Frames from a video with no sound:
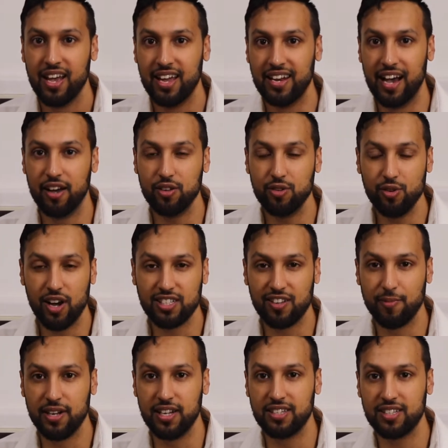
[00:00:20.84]
Now, you guys
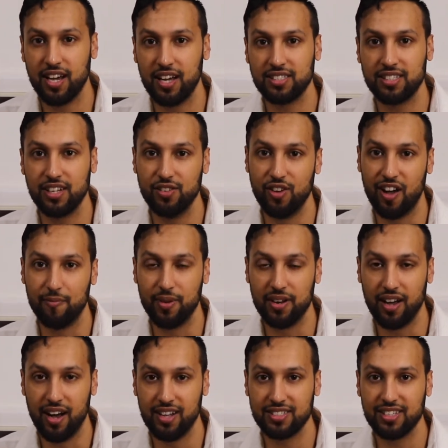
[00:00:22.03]
have been in touch and you guys have been
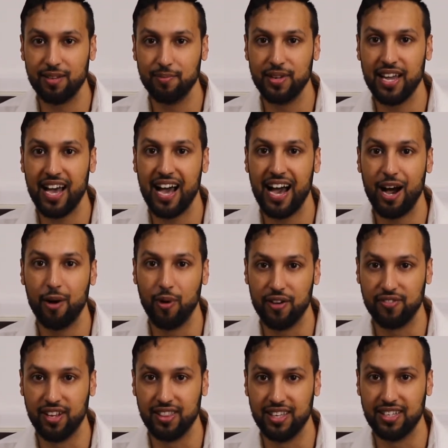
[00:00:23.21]
asking me how
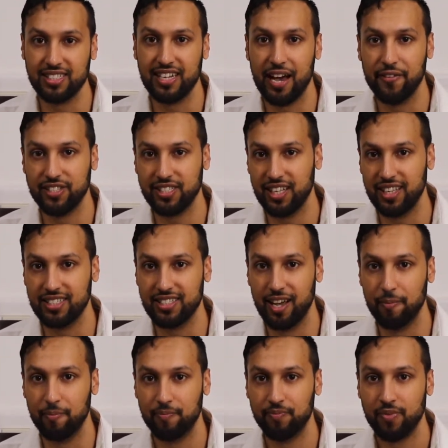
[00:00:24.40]
I've done this and how I set this
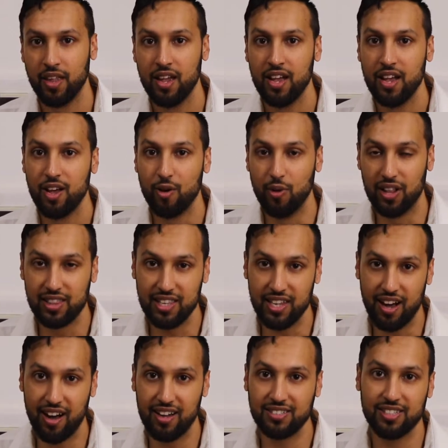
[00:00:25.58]
up. Well, the
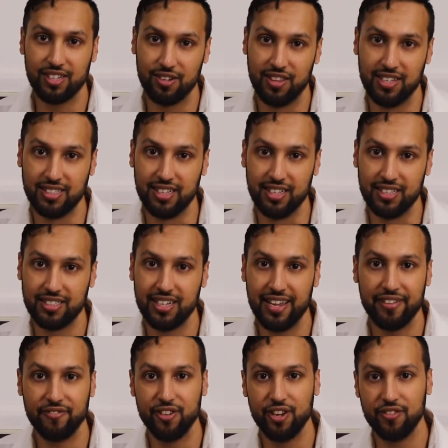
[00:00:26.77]
answer to this is,
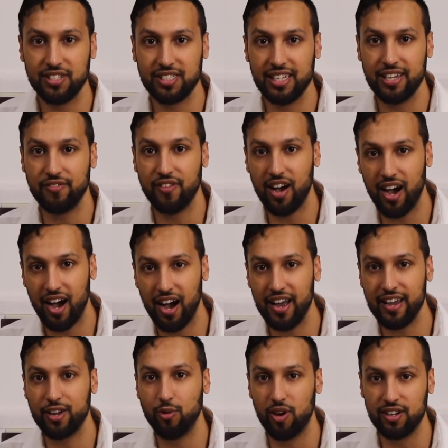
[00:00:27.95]
if you receive
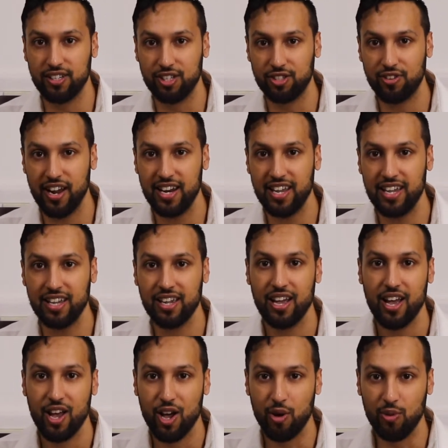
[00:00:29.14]
high quality training
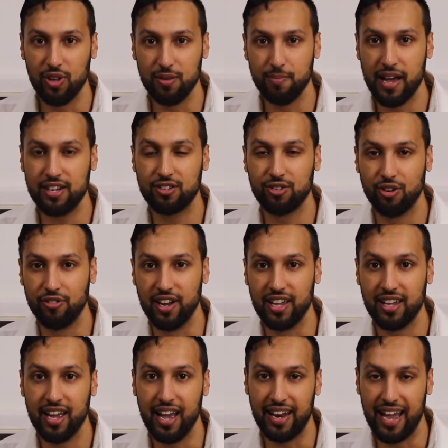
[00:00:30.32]
with
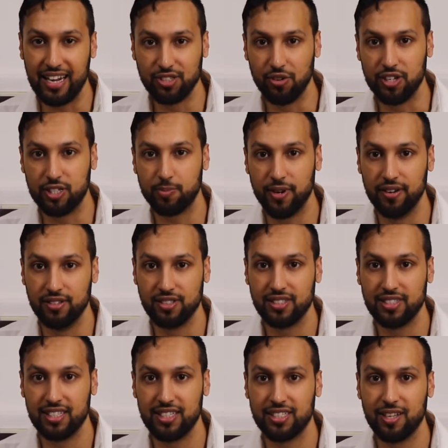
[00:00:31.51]
mentoring and hands-on experience,
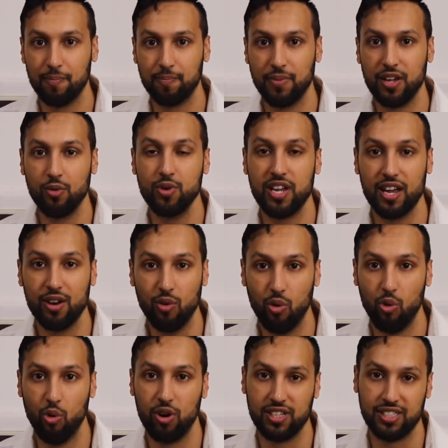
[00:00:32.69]
this is something we can
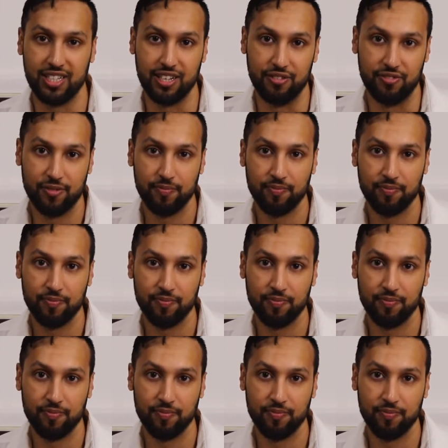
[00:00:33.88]
all achieve.